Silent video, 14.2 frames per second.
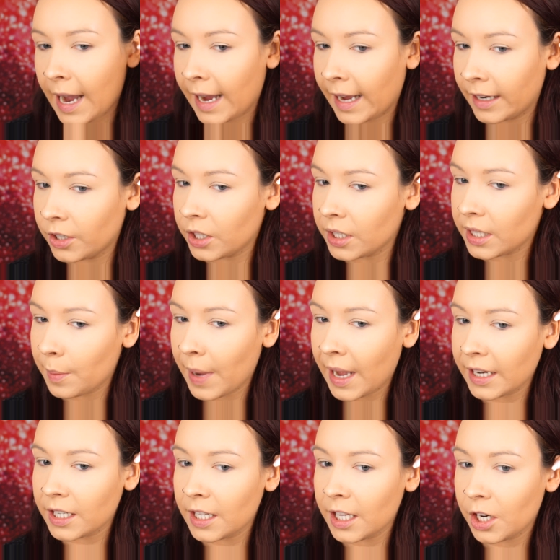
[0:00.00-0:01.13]
and just
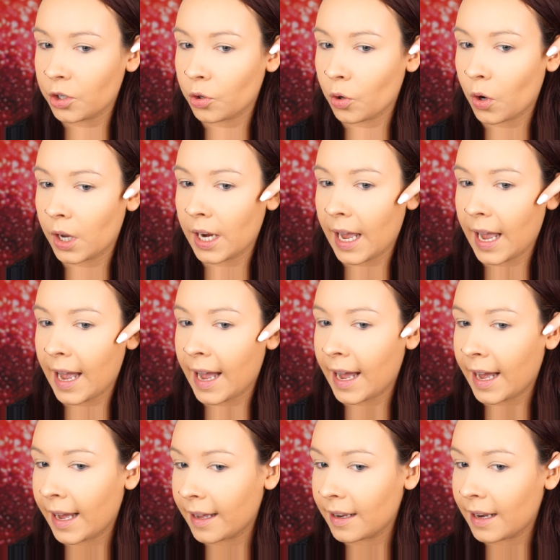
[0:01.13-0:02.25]
imagine that you're drawing
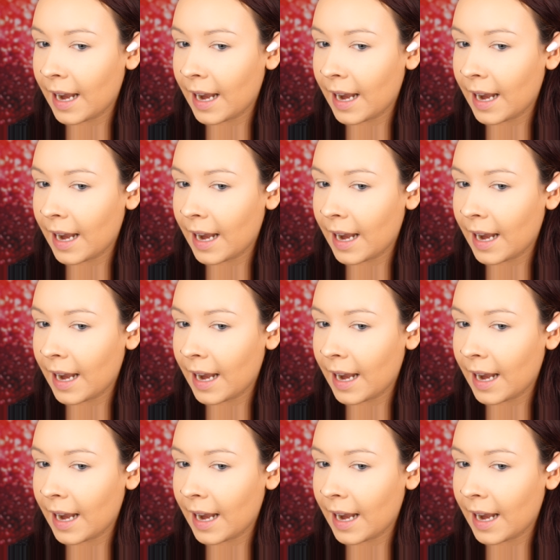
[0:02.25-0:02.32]
a